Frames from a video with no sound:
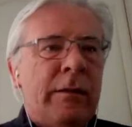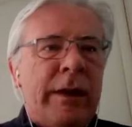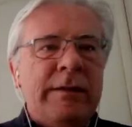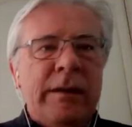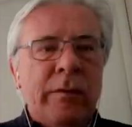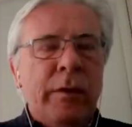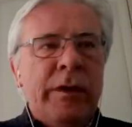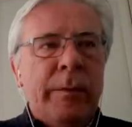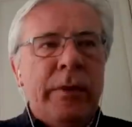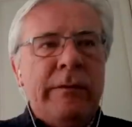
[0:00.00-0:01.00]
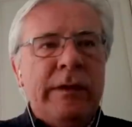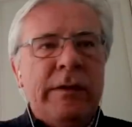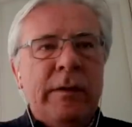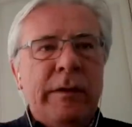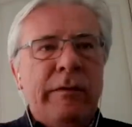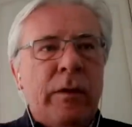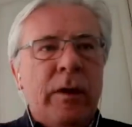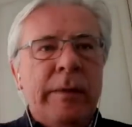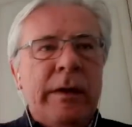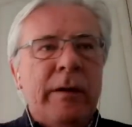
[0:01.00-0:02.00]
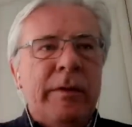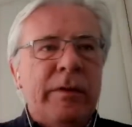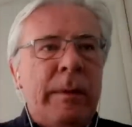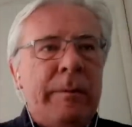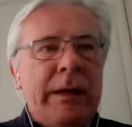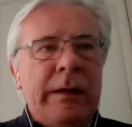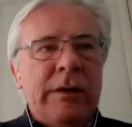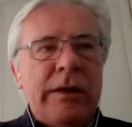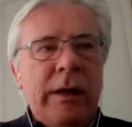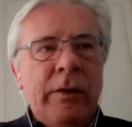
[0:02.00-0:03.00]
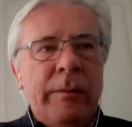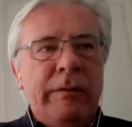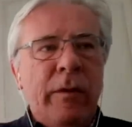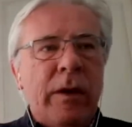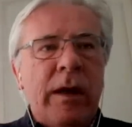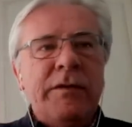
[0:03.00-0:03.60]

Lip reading: a race that had won the previous year before coming here, but it's been beaten in Cheltenham before.